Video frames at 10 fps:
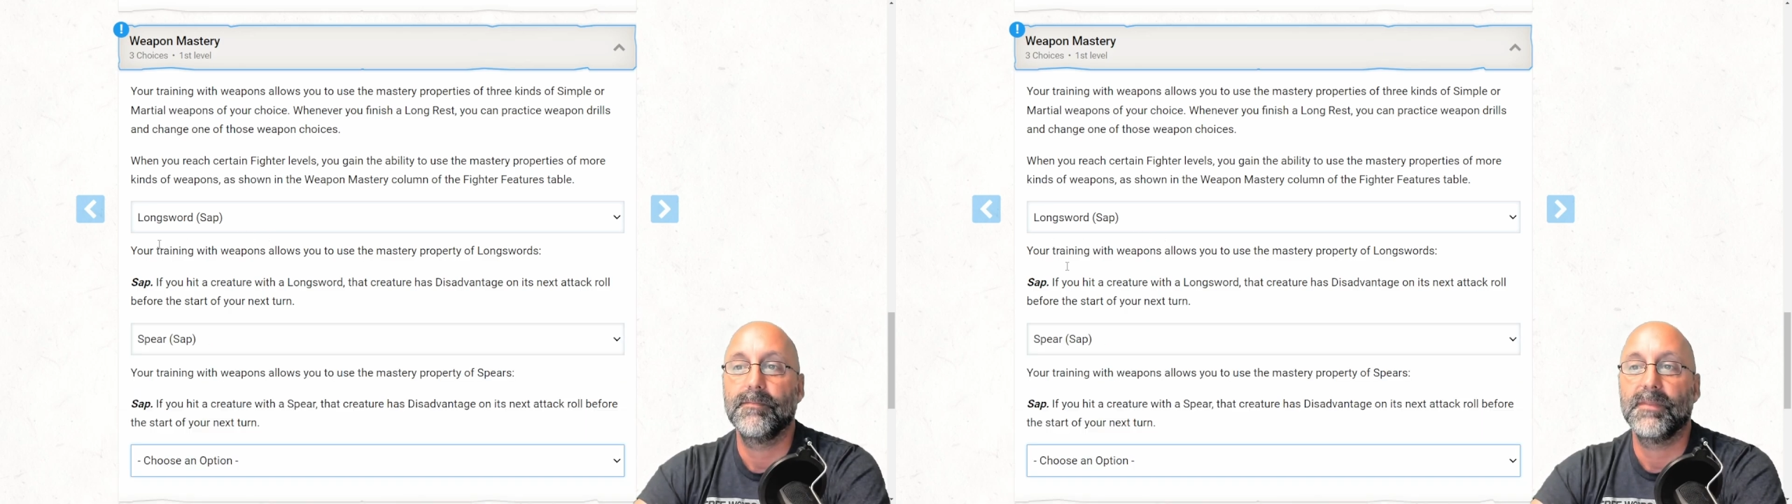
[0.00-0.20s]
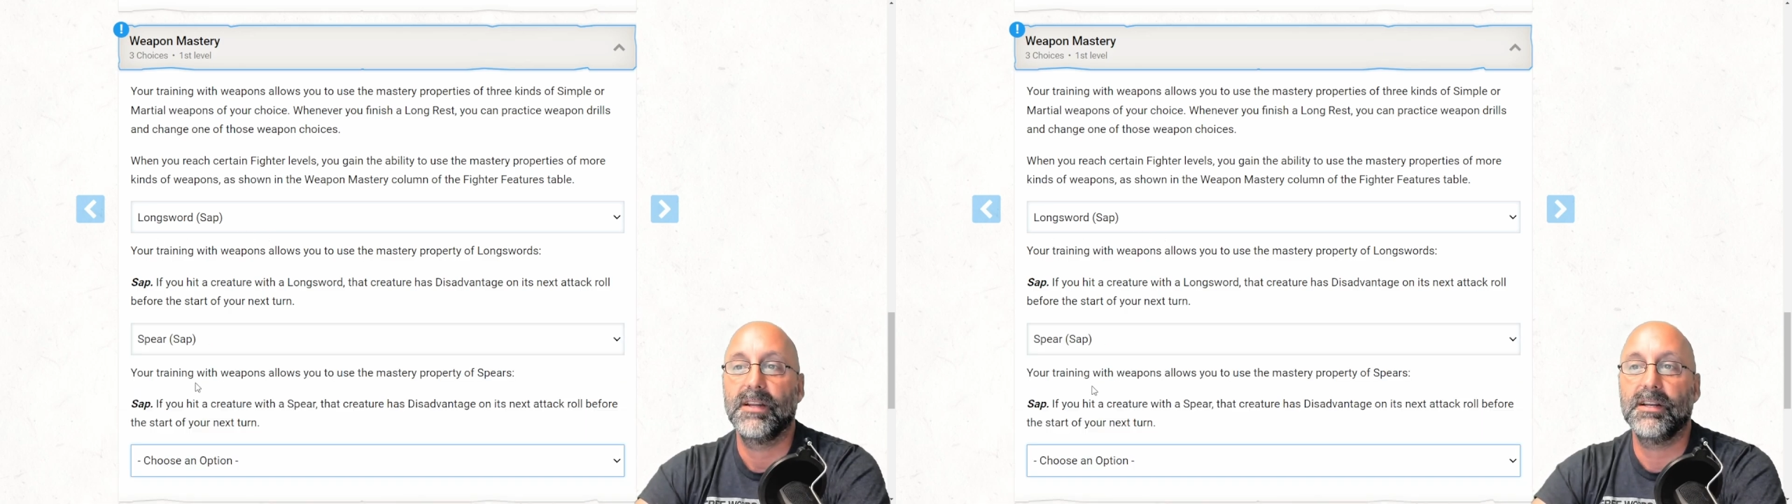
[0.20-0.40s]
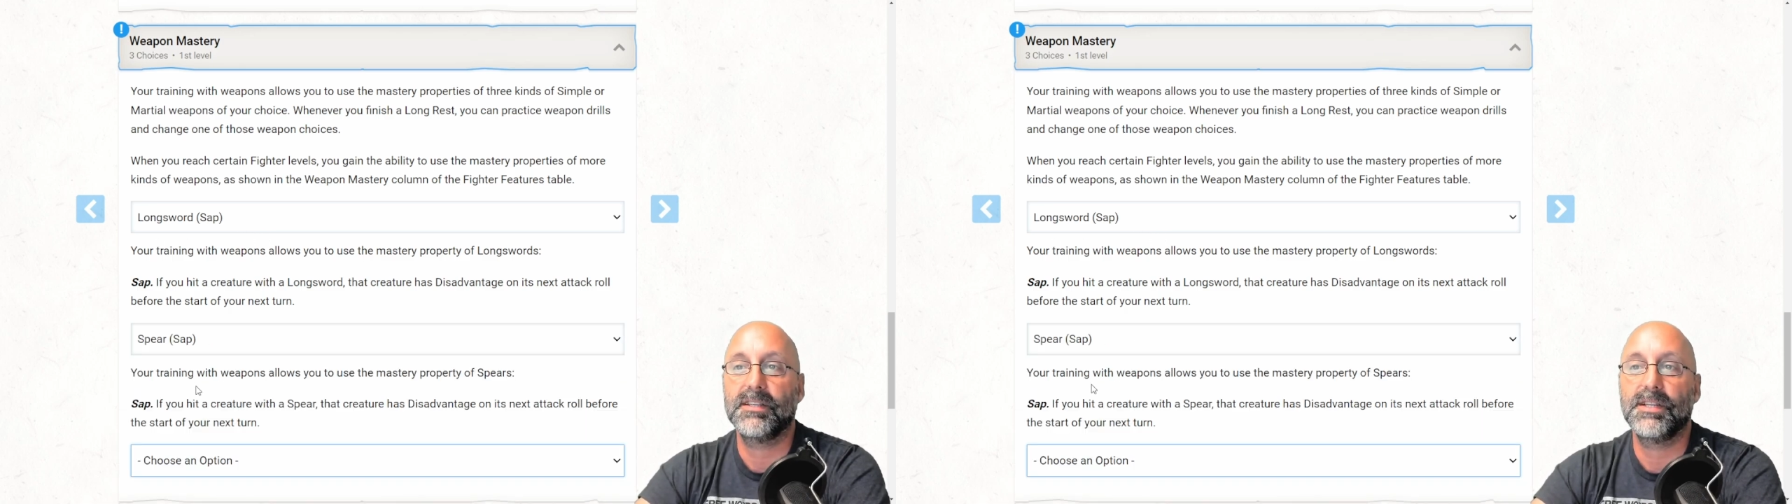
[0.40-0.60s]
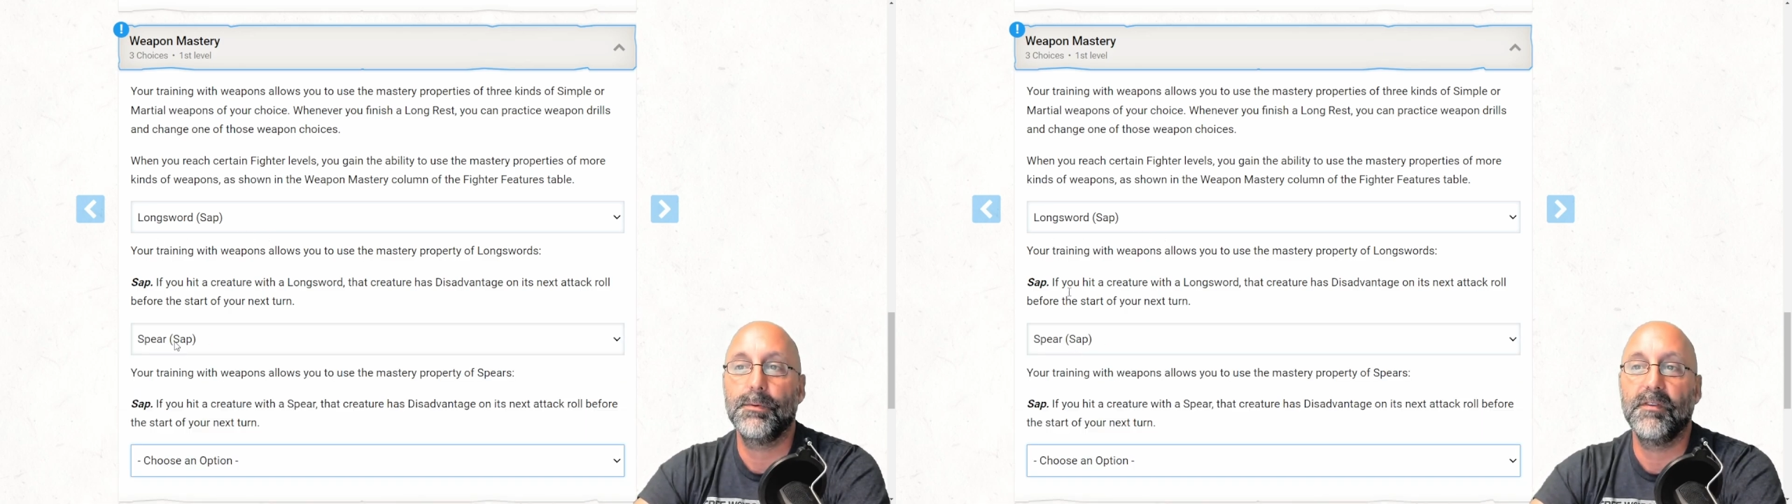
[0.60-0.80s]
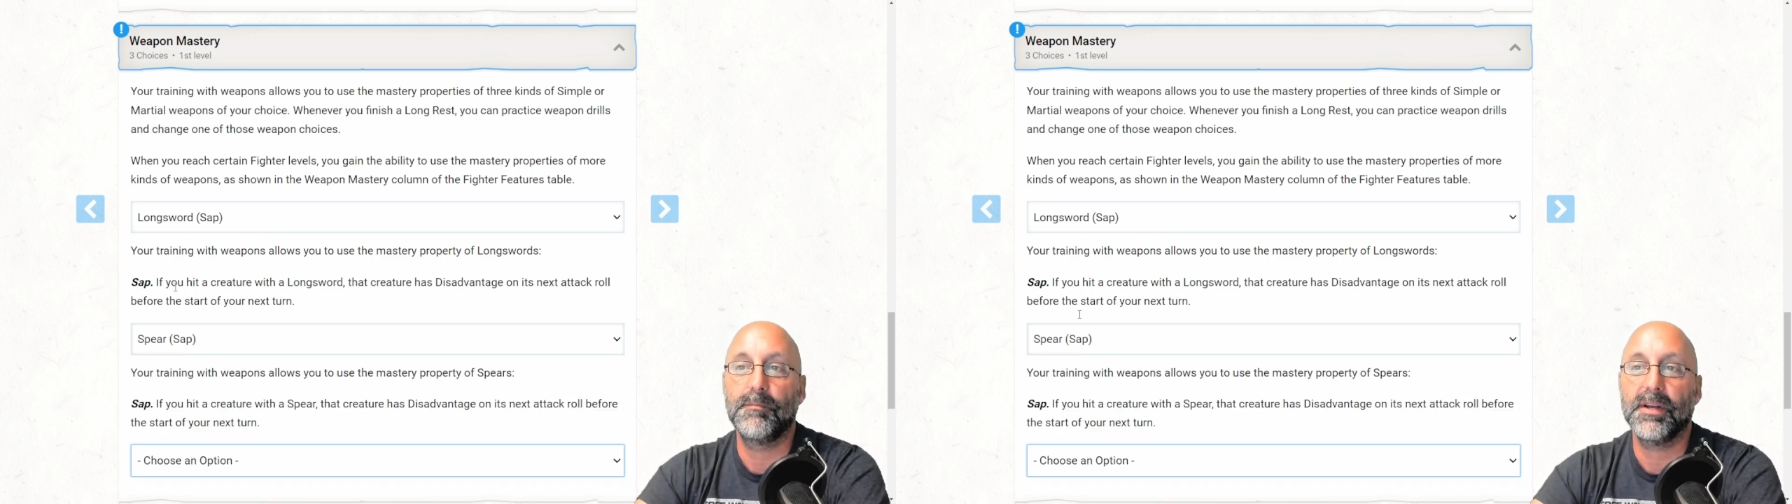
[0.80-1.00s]
Now see,
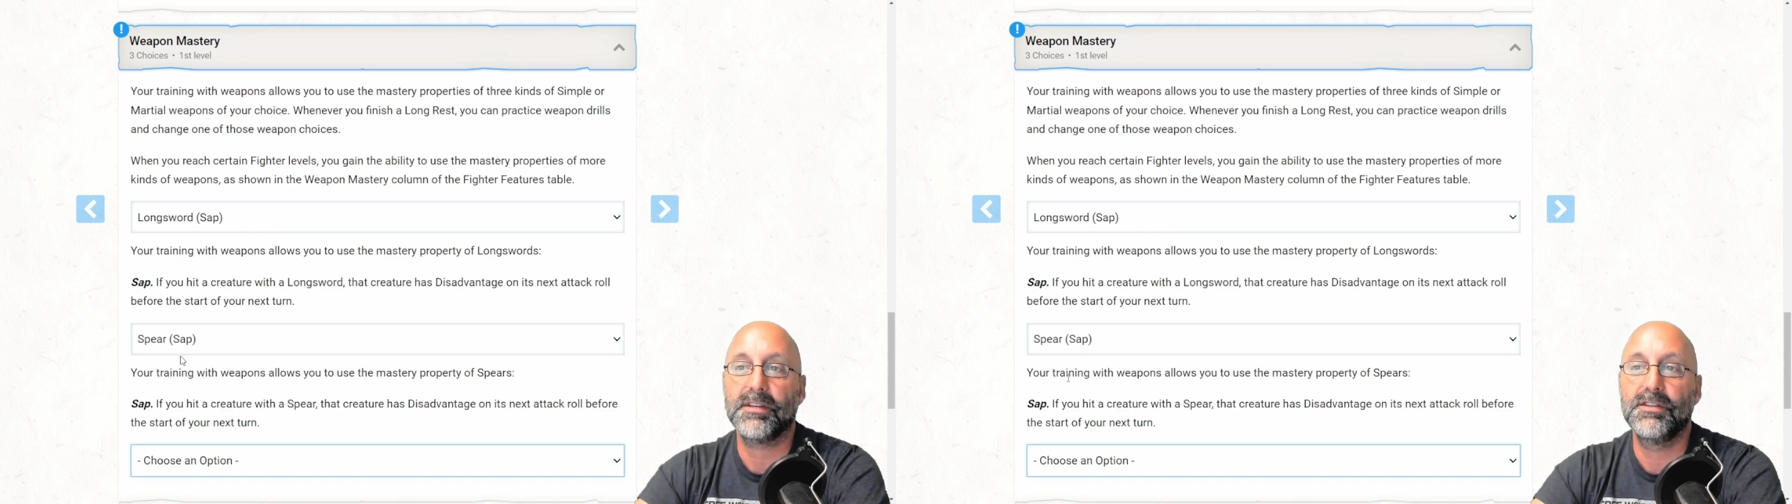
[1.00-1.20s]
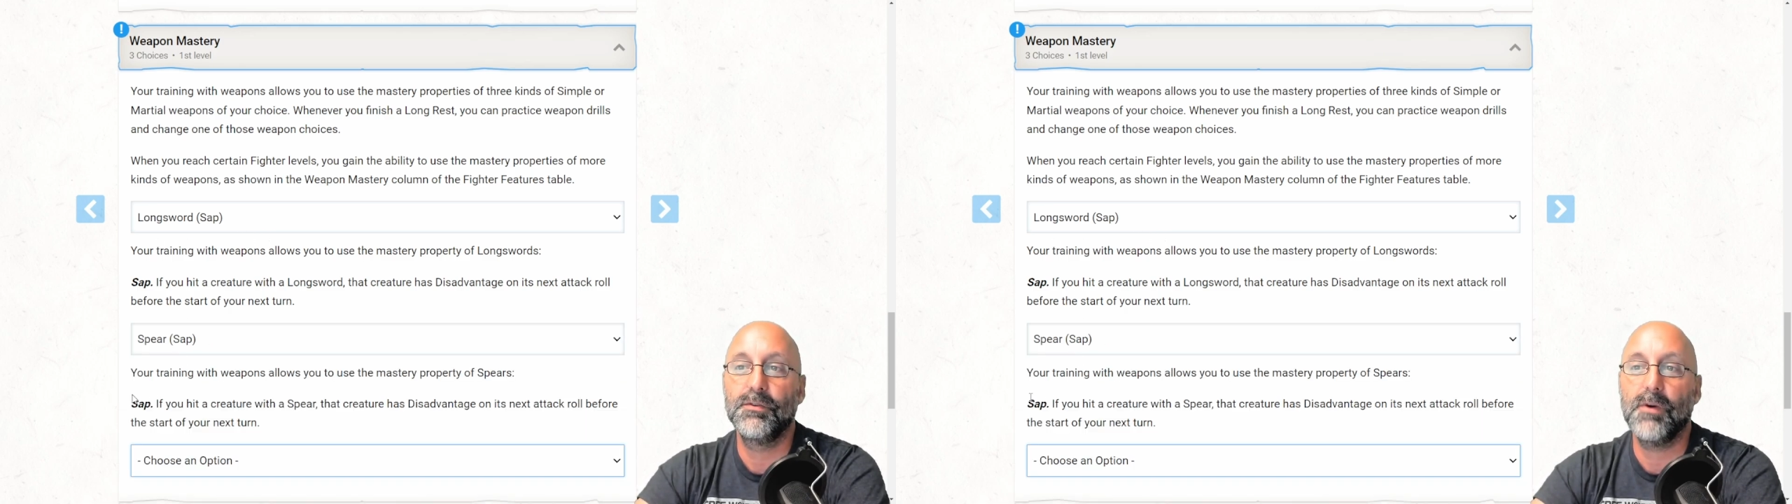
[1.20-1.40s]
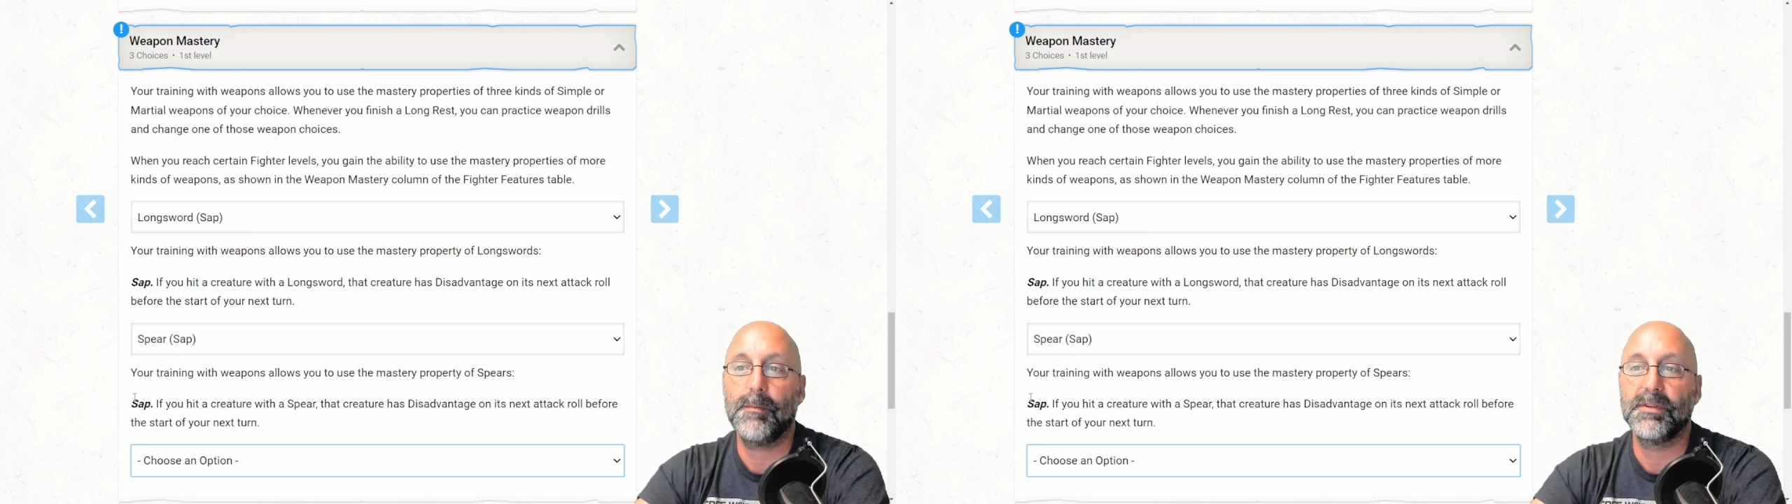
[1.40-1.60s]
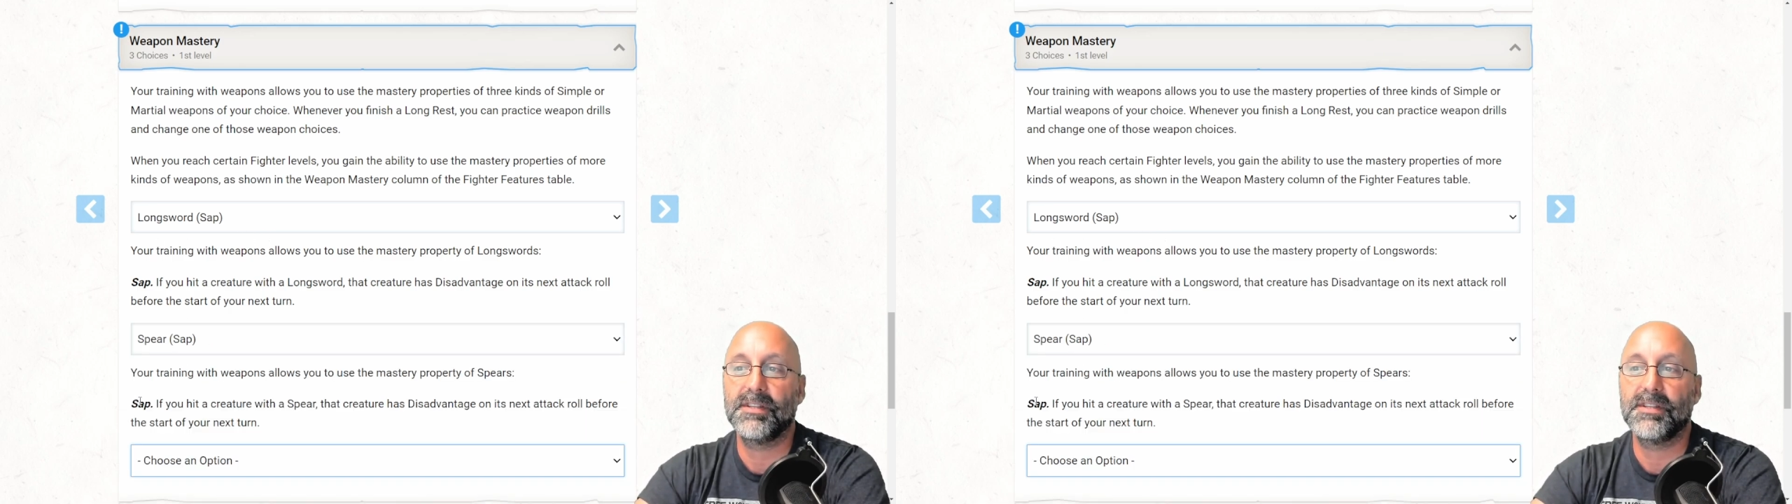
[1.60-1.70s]
we've picked 2 weapons